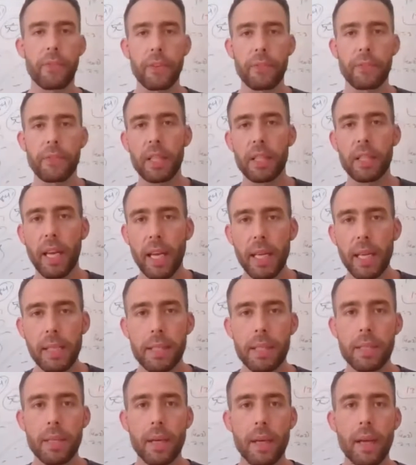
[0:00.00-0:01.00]
50
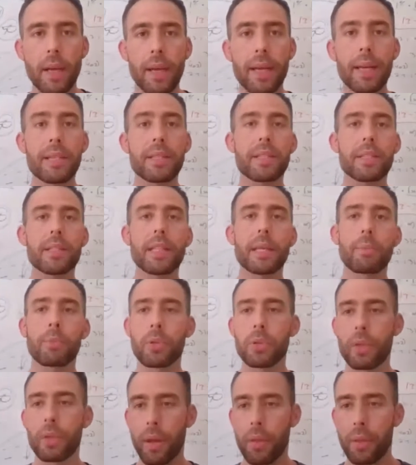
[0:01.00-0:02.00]
days is slim
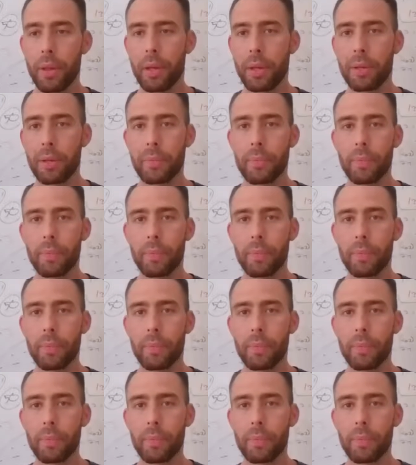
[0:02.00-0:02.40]
to nothing.